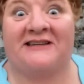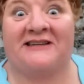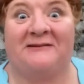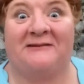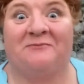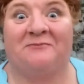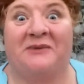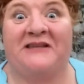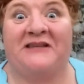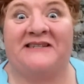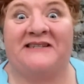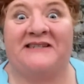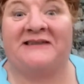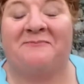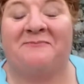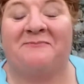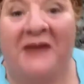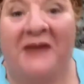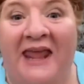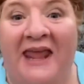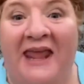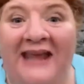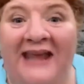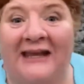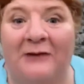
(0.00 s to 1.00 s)
and bits of
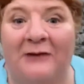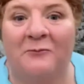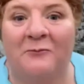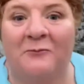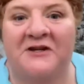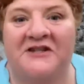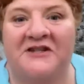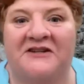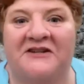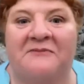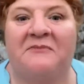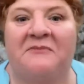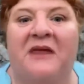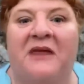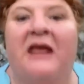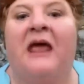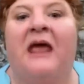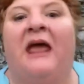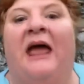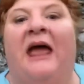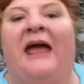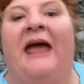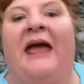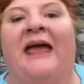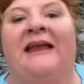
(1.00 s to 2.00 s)
bacon with them,
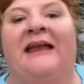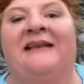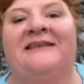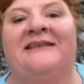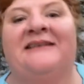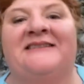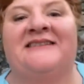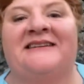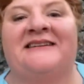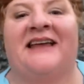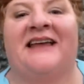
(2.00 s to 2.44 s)
and